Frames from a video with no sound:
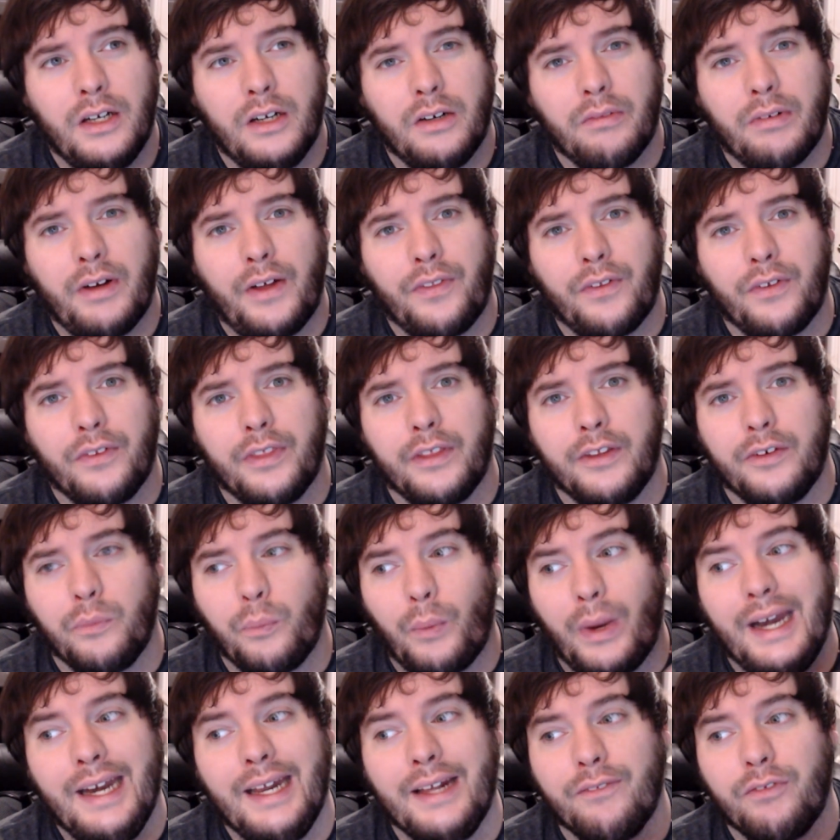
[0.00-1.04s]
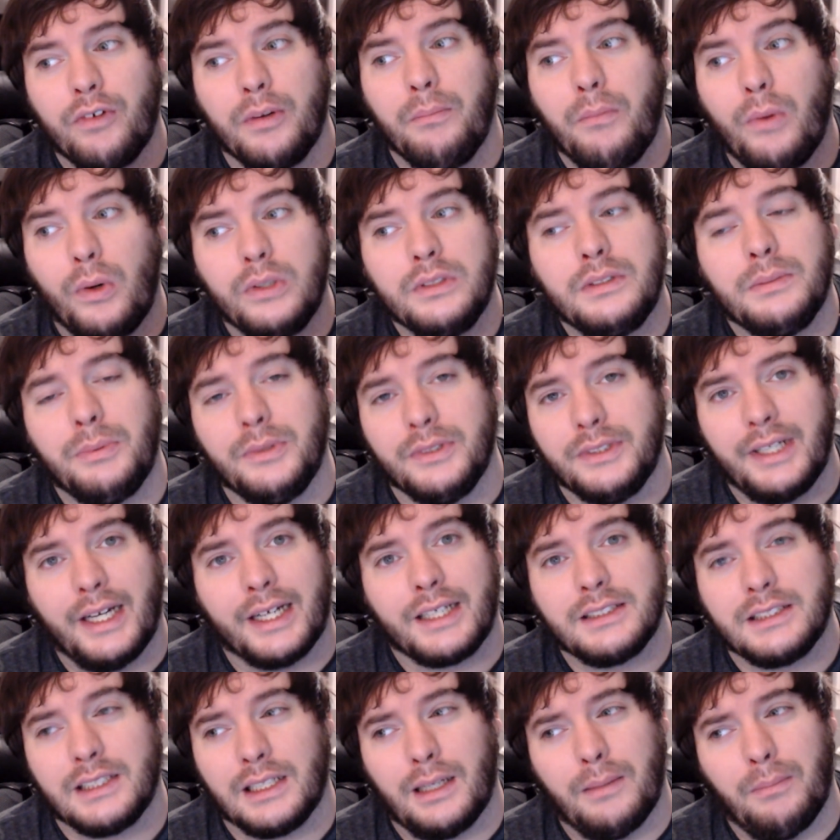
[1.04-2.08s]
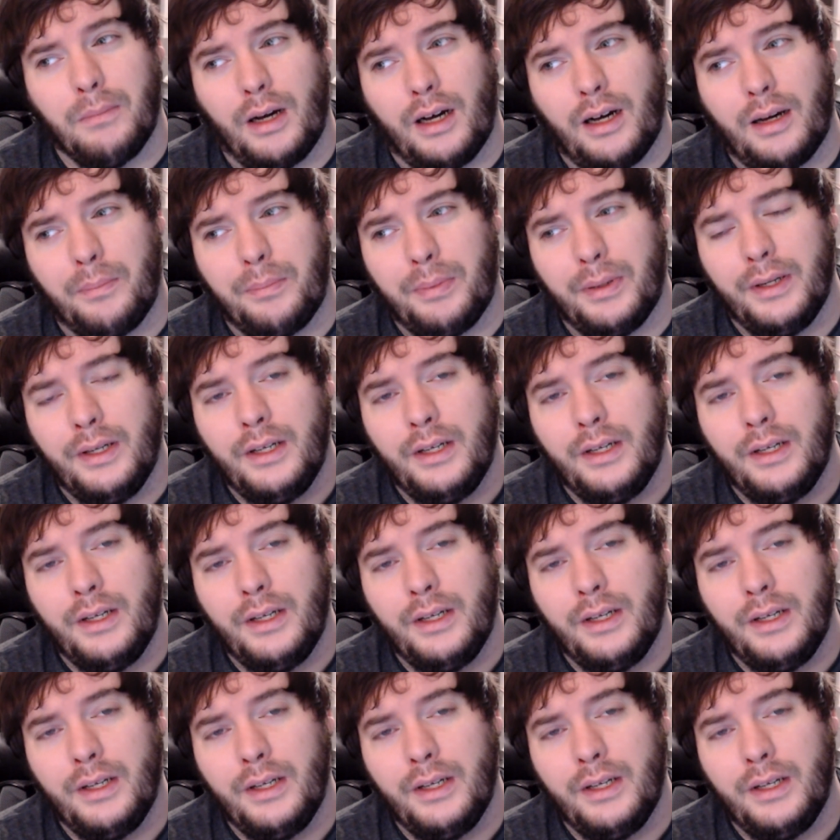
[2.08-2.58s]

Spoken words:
rather than waiting for multiple decks to come up.